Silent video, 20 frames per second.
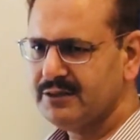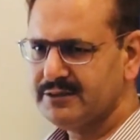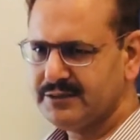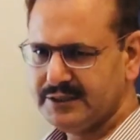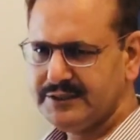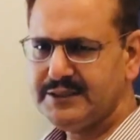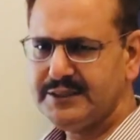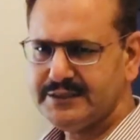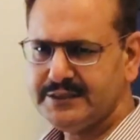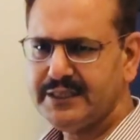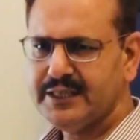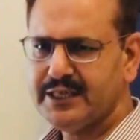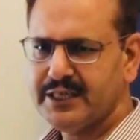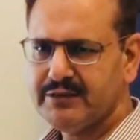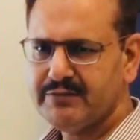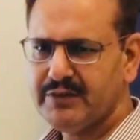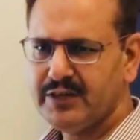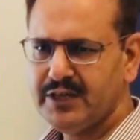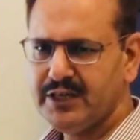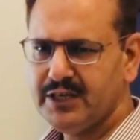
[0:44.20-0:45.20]
This is the
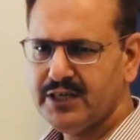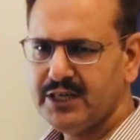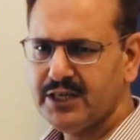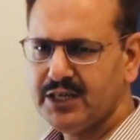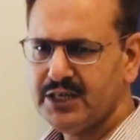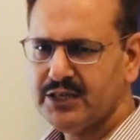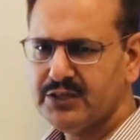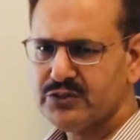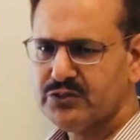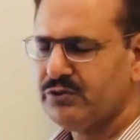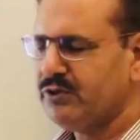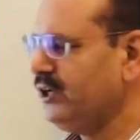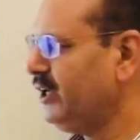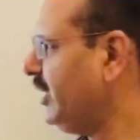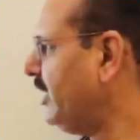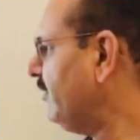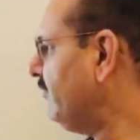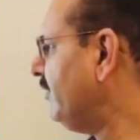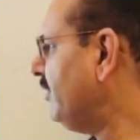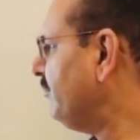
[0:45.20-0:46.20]
airway. So
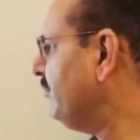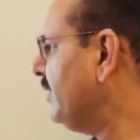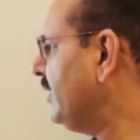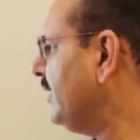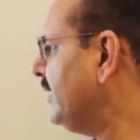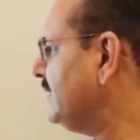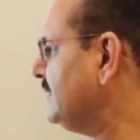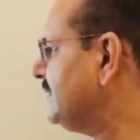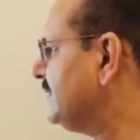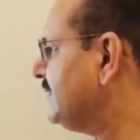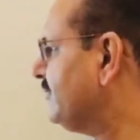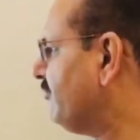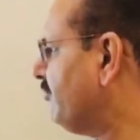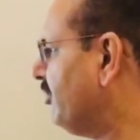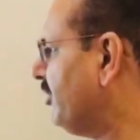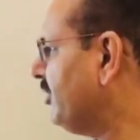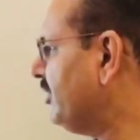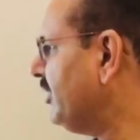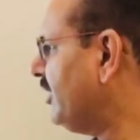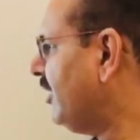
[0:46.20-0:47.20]
airway means
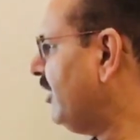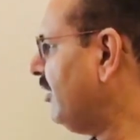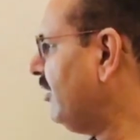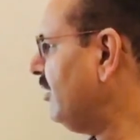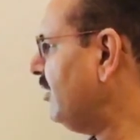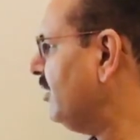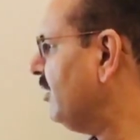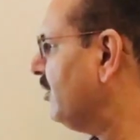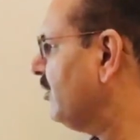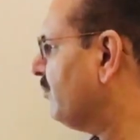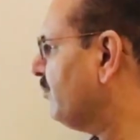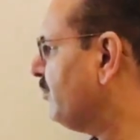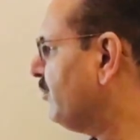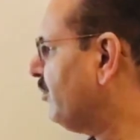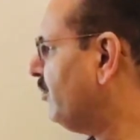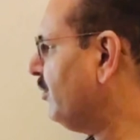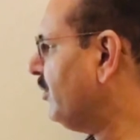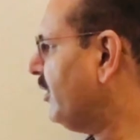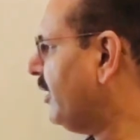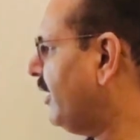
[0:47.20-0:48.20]
trachea,
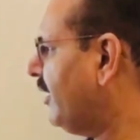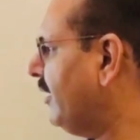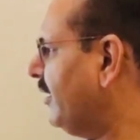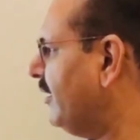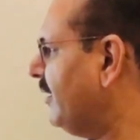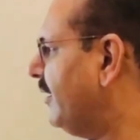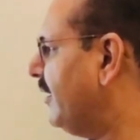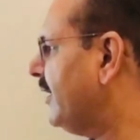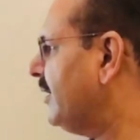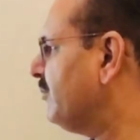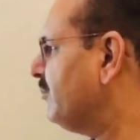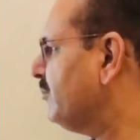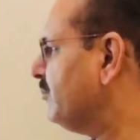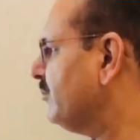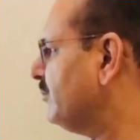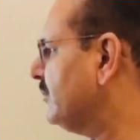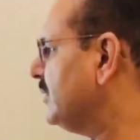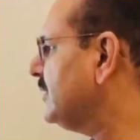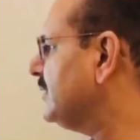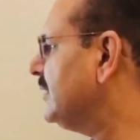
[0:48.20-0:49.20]
bronchi and
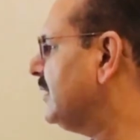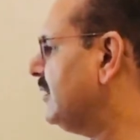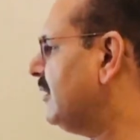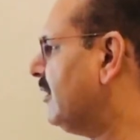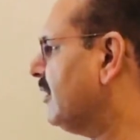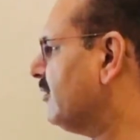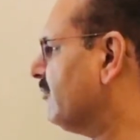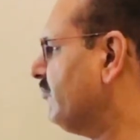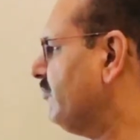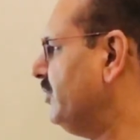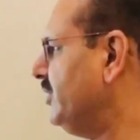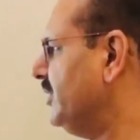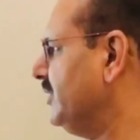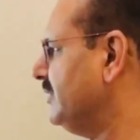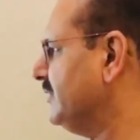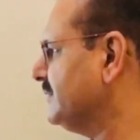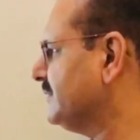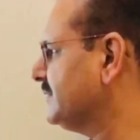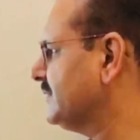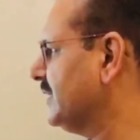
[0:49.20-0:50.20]
the lung fields.
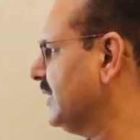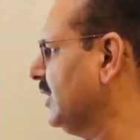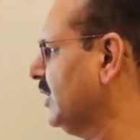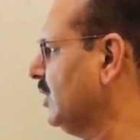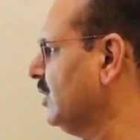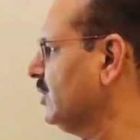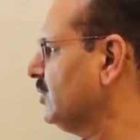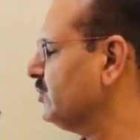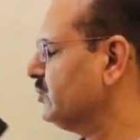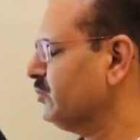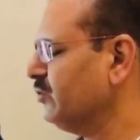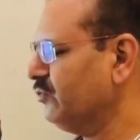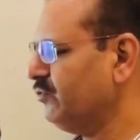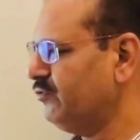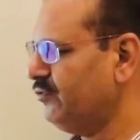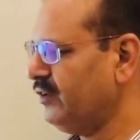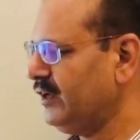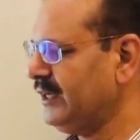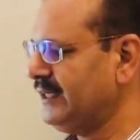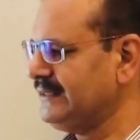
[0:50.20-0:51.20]
So
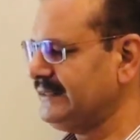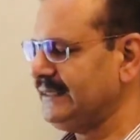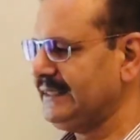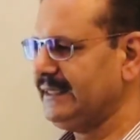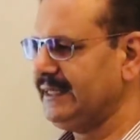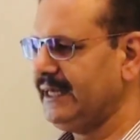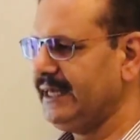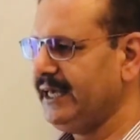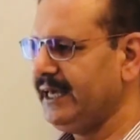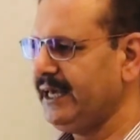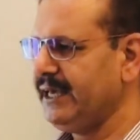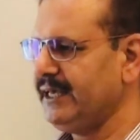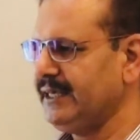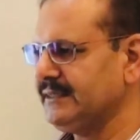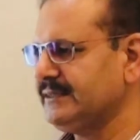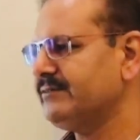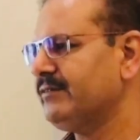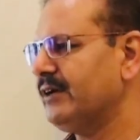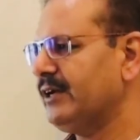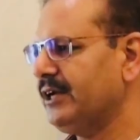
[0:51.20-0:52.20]
first A is
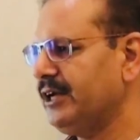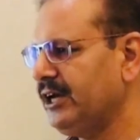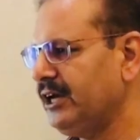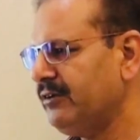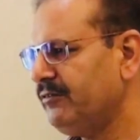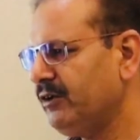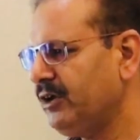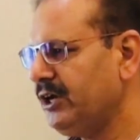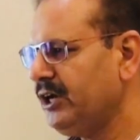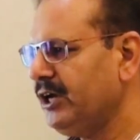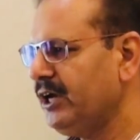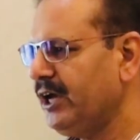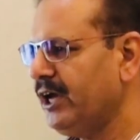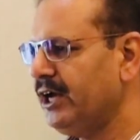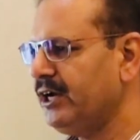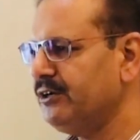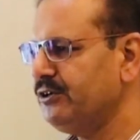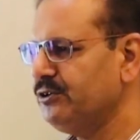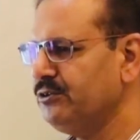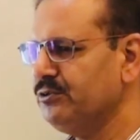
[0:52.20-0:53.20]
for airway, and
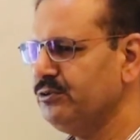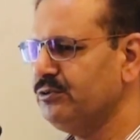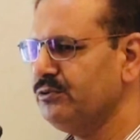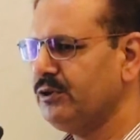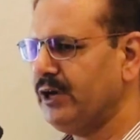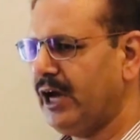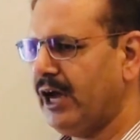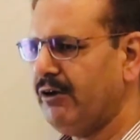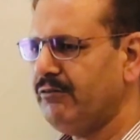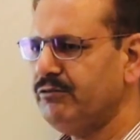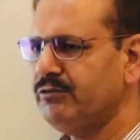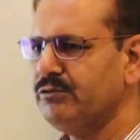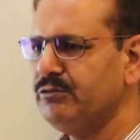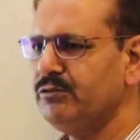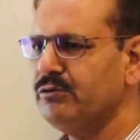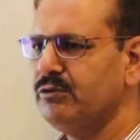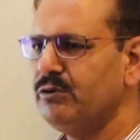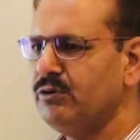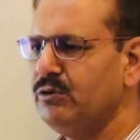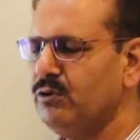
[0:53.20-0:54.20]
you have
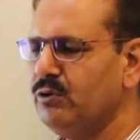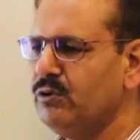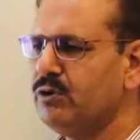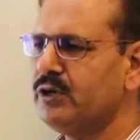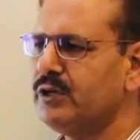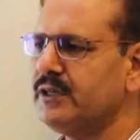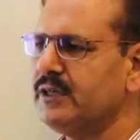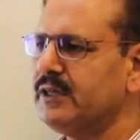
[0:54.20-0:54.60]
to look